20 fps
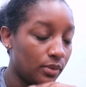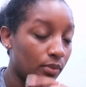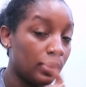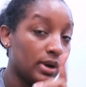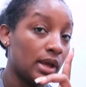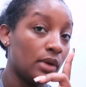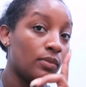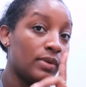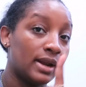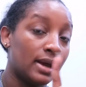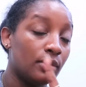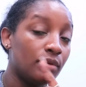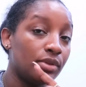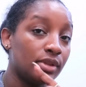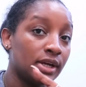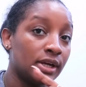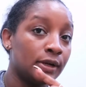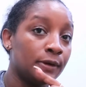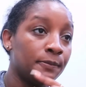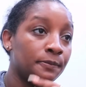When I went out
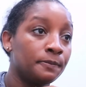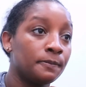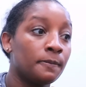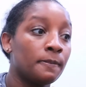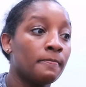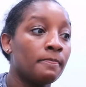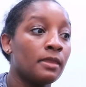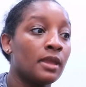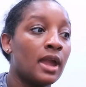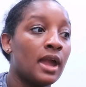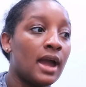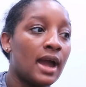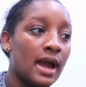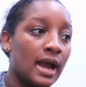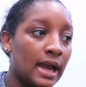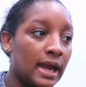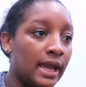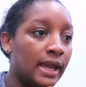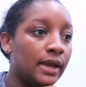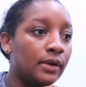there,
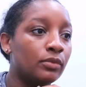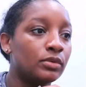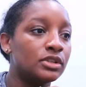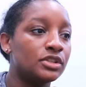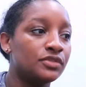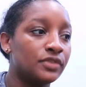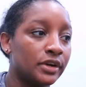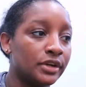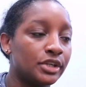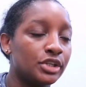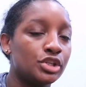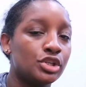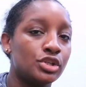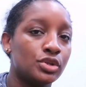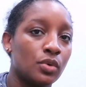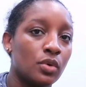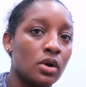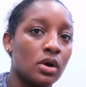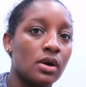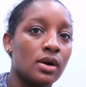I was very
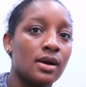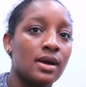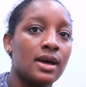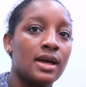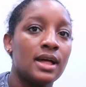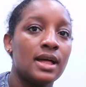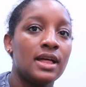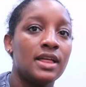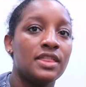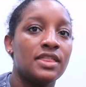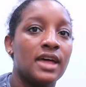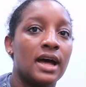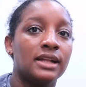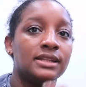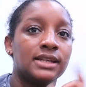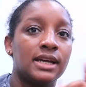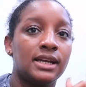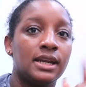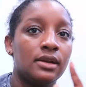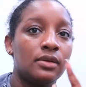sure that
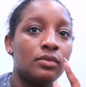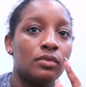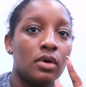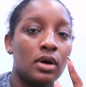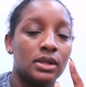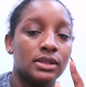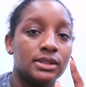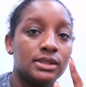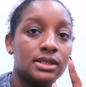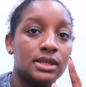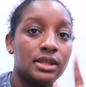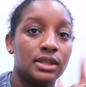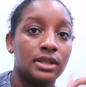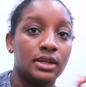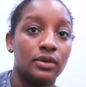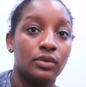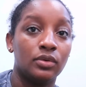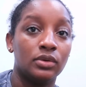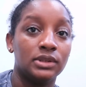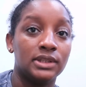I didn't want the
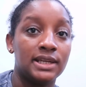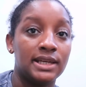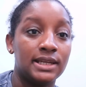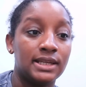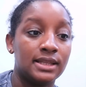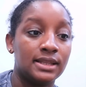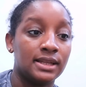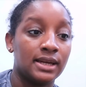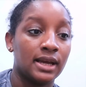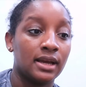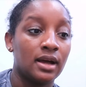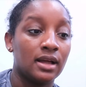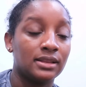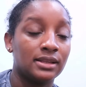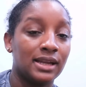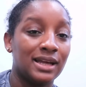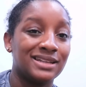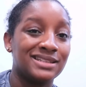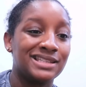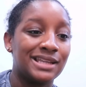old lady that I got the
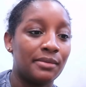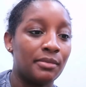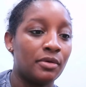last time.